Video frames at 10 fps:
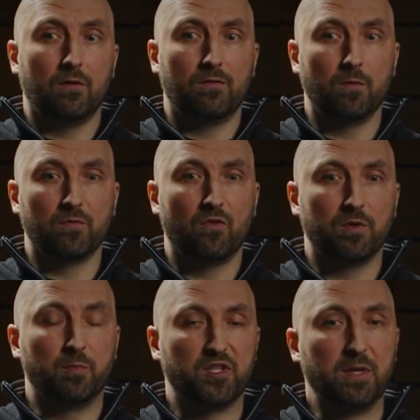
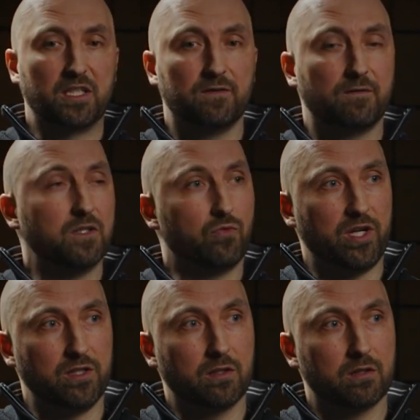from the perspective of
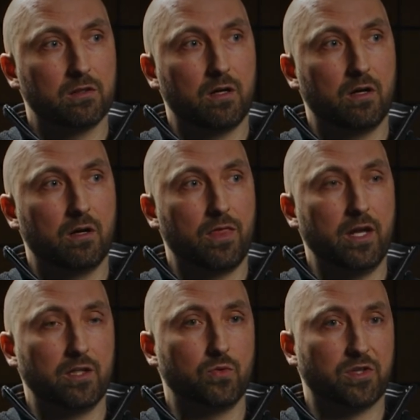fundraising
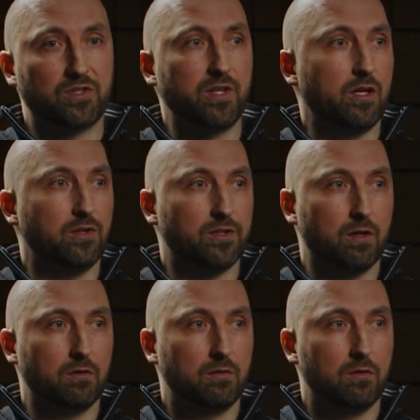than it was 10 years
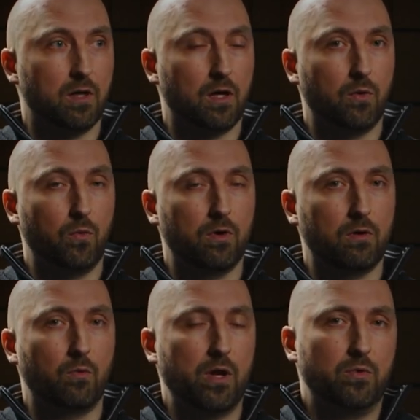ago.
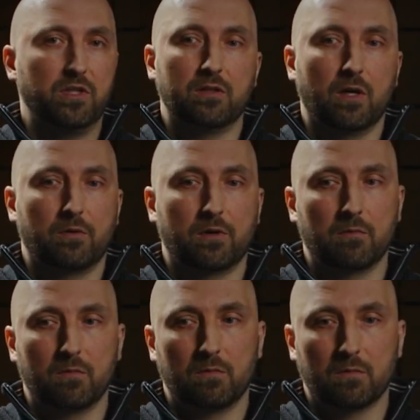When we did our
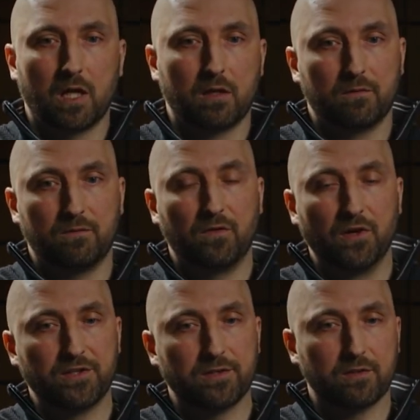kind of
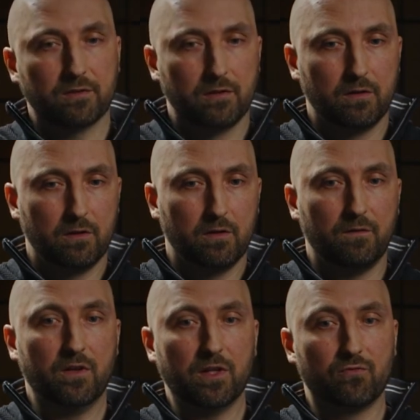first
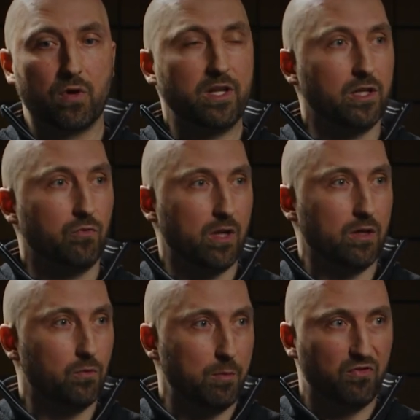funding for anything,
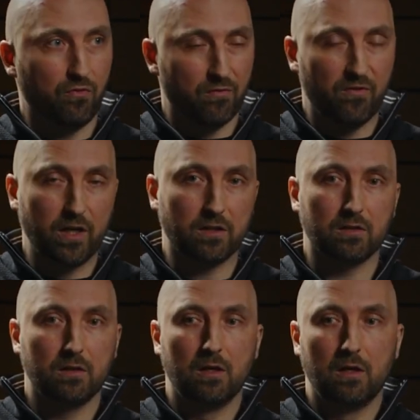really, way before
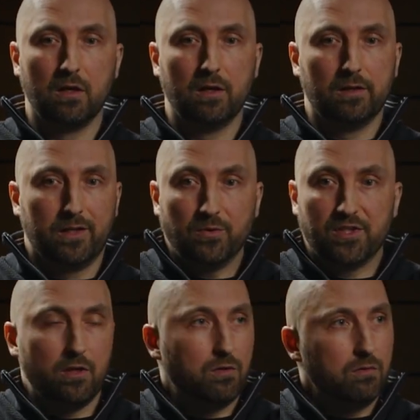Fight, there
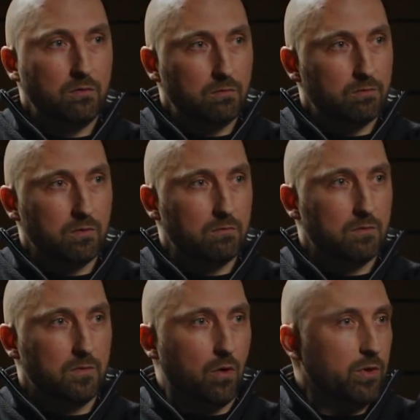was no
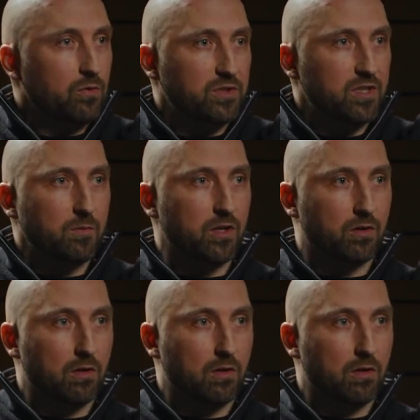ecosystem here.